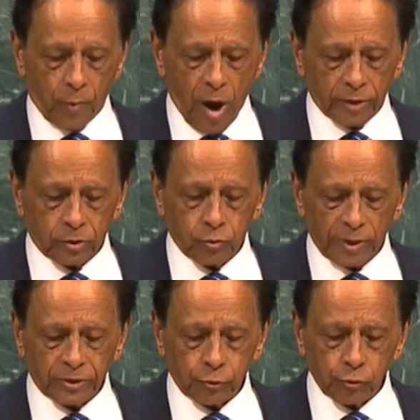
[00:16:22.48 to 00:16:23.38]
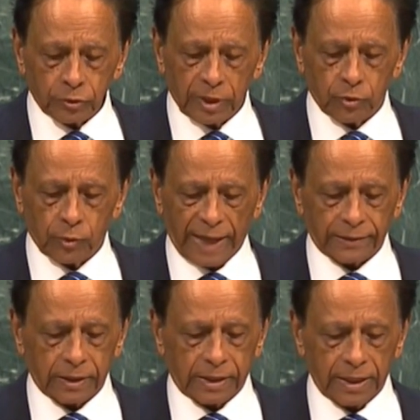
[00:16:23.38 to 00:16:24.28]
We want to assure the
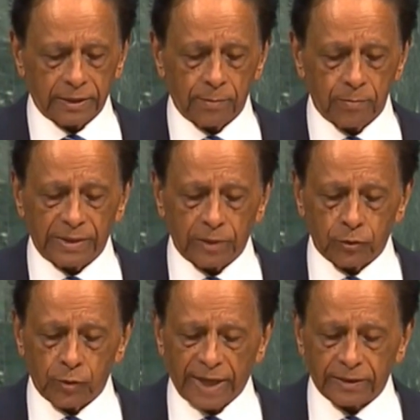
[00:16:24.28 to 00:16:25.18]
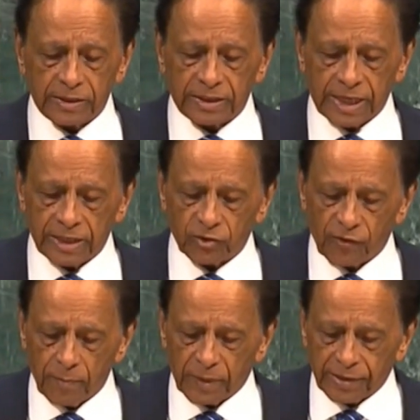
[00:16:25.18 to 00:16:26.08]
United Kingdom and the United
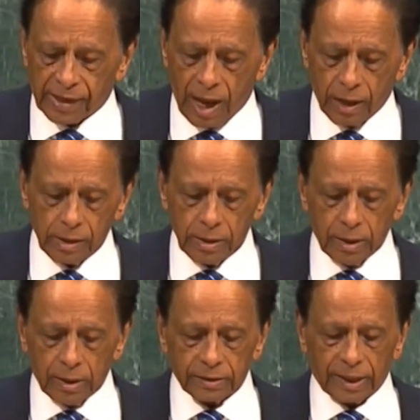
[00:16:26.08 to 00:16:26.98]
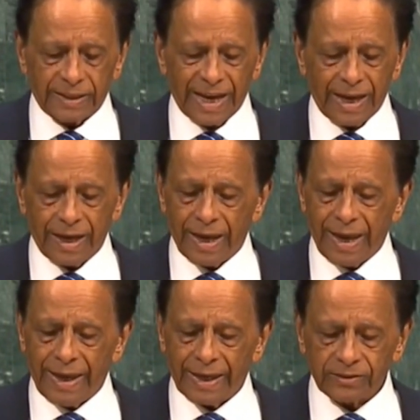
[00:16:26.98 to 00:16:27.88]
States of America that the
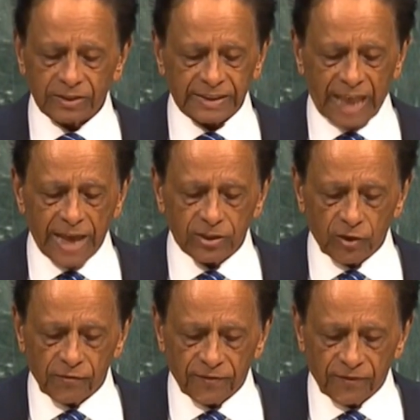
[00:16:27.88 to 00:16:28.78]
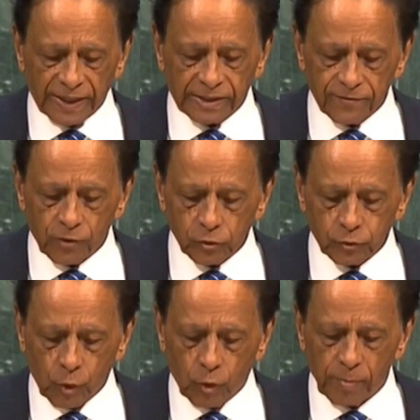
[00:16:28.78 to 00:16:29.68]
exercise of
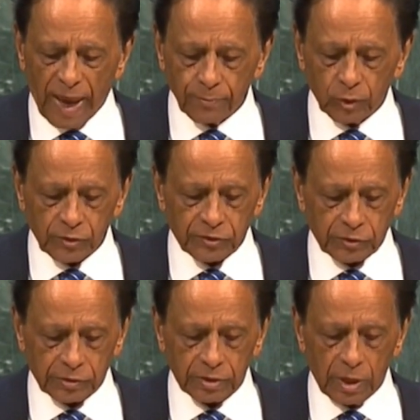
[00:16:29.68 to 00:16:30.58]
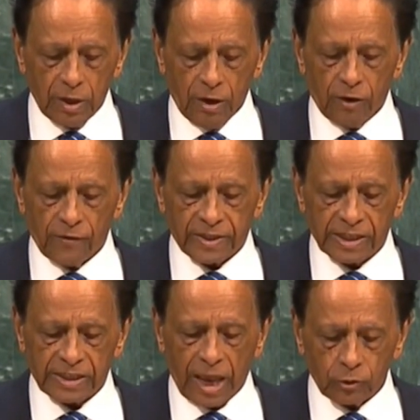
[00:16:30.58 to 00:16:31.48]
effective control by Mauritius
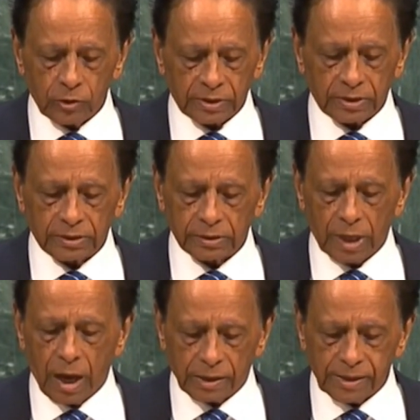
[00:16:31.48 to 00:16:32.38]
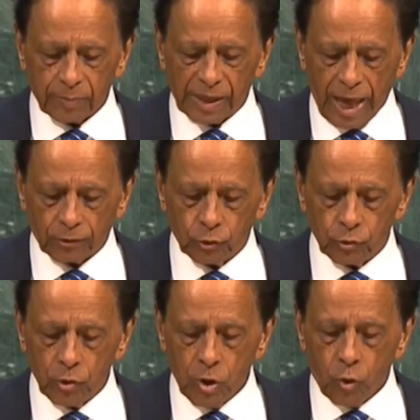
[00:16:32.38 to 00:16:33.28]
over the Chagos
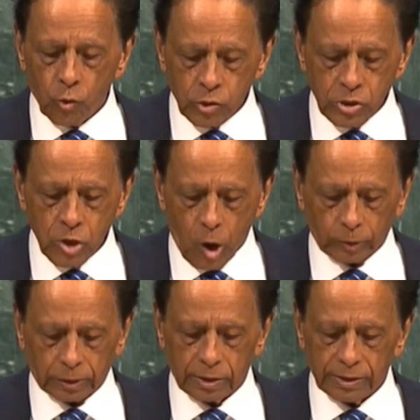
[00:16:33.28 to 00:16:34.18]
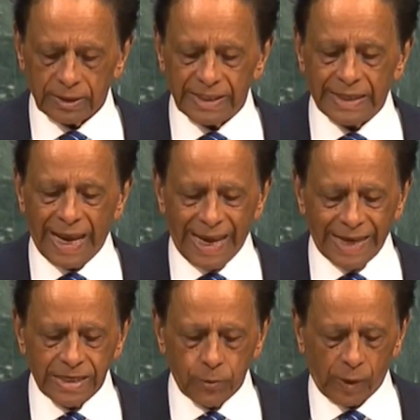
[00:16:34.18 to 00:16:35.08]
archipelago would not
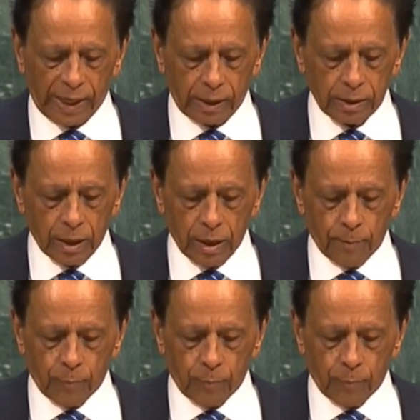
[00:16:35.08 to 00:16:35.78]
in any way